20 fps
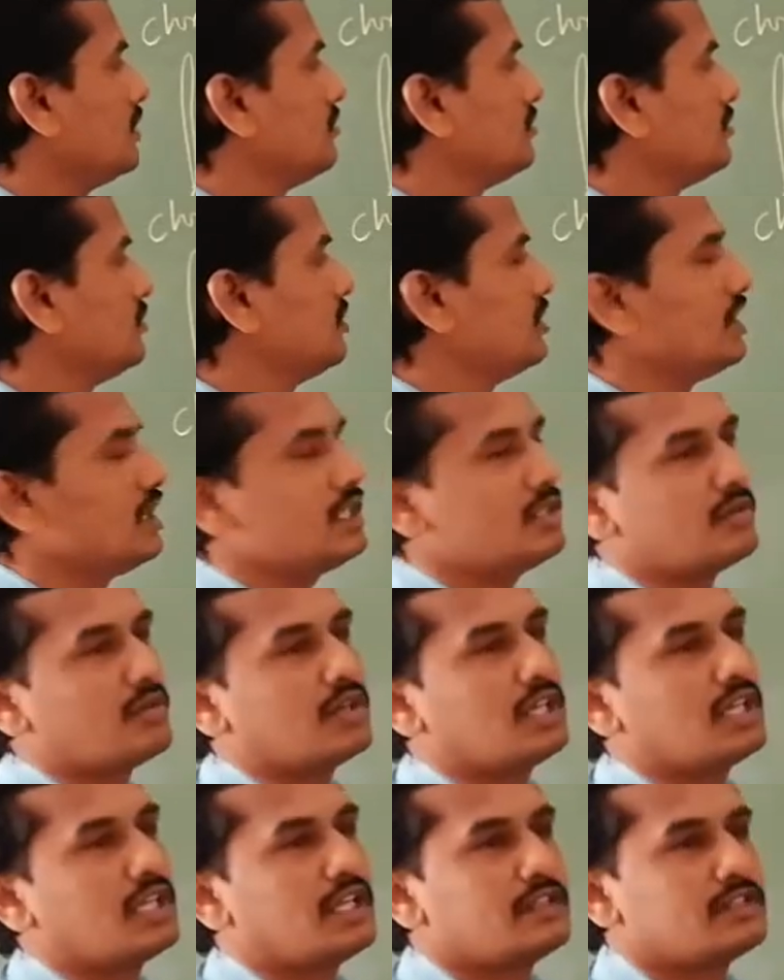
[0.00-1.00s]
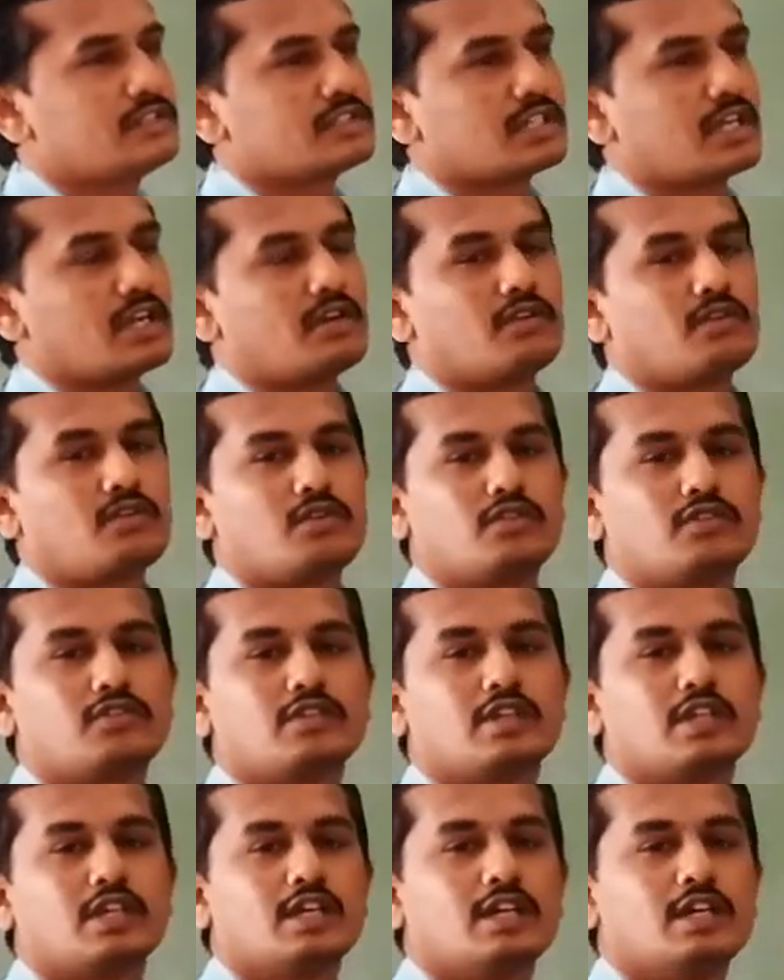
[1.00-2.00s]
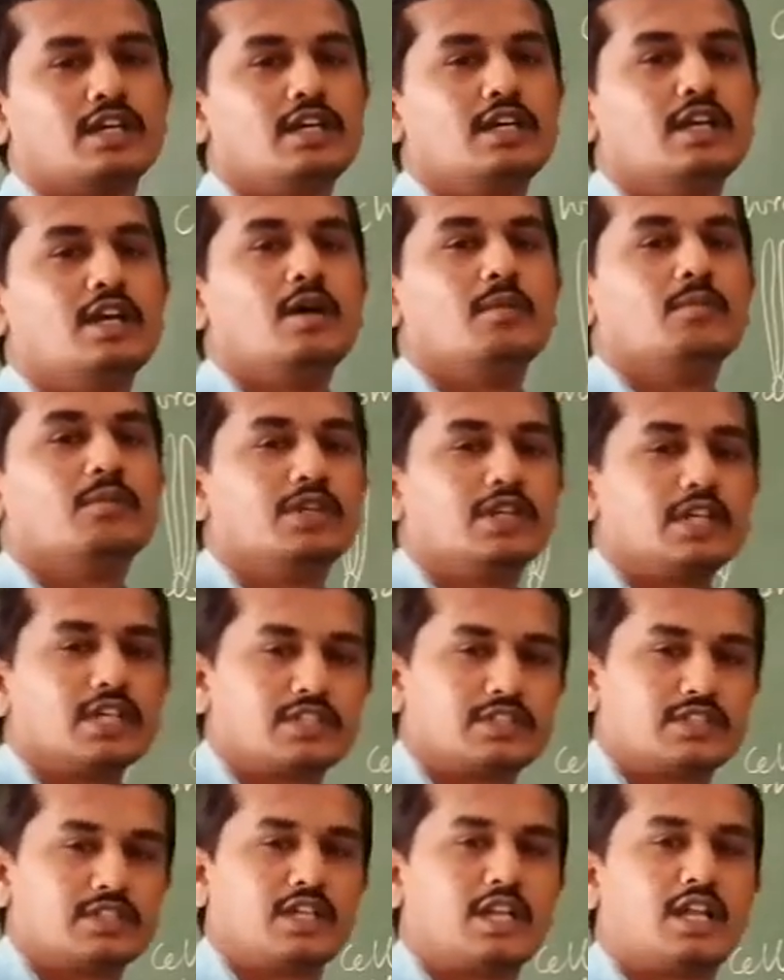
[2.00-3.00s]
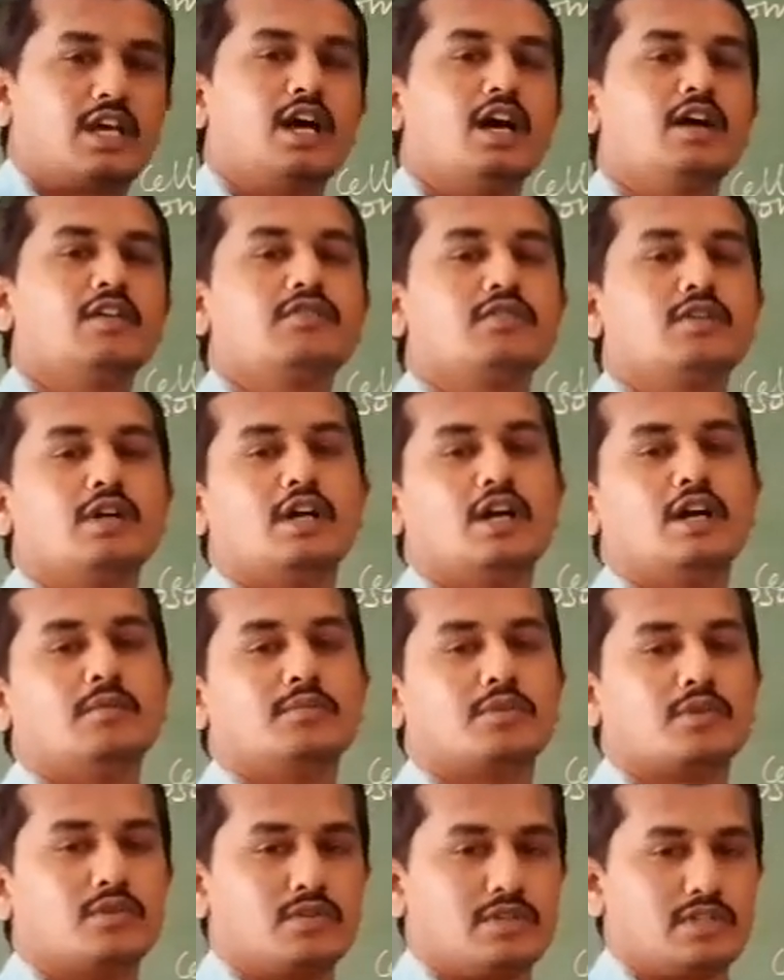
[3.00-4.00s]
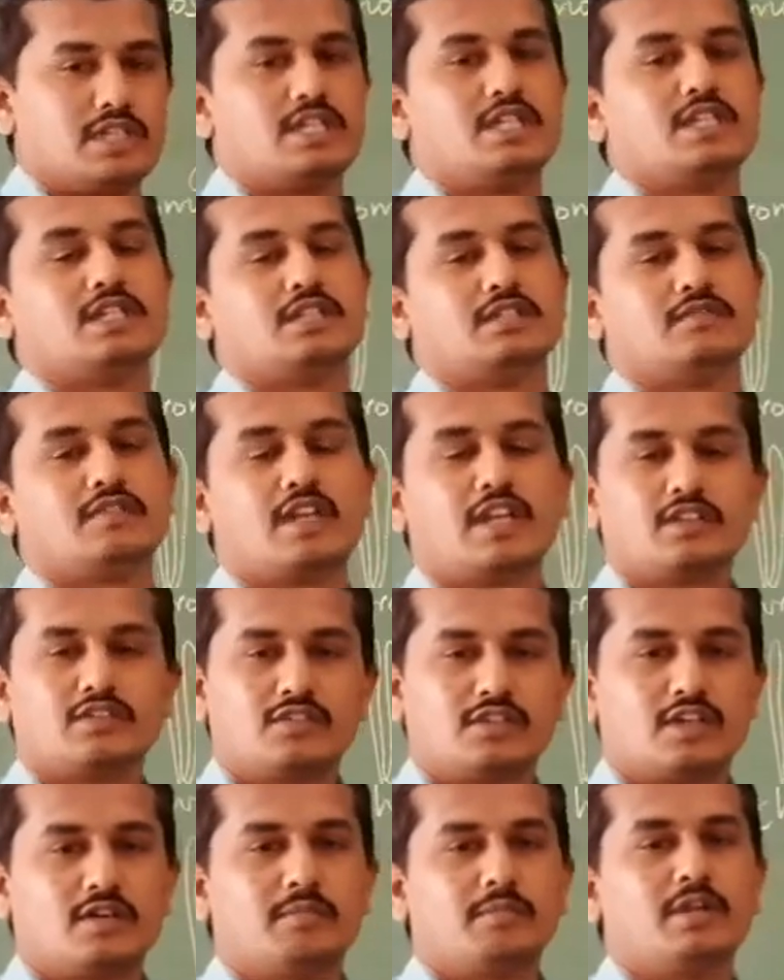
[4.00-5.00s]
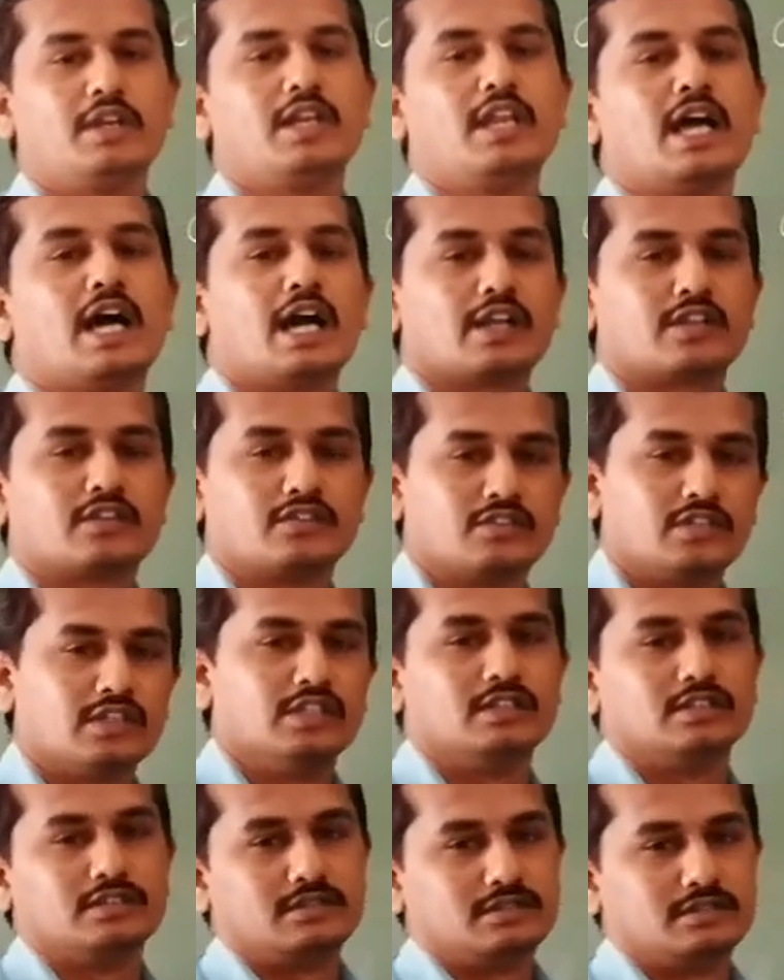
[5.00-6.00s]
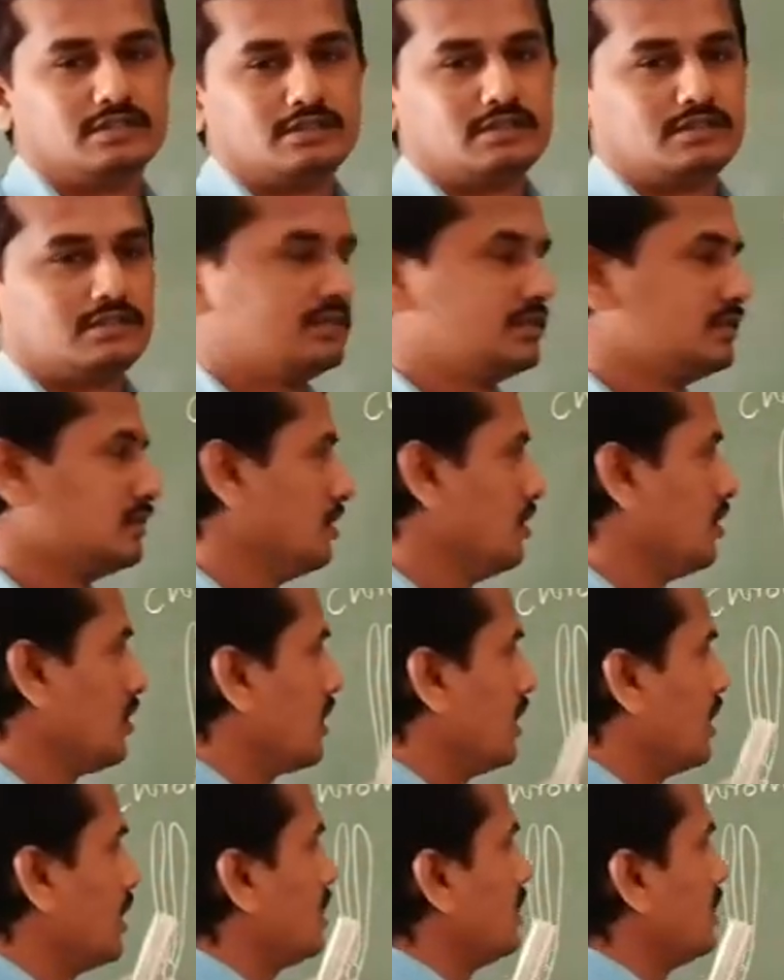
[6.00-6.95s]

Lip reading: gene only which controls the production of protein. For example, axin. Okay.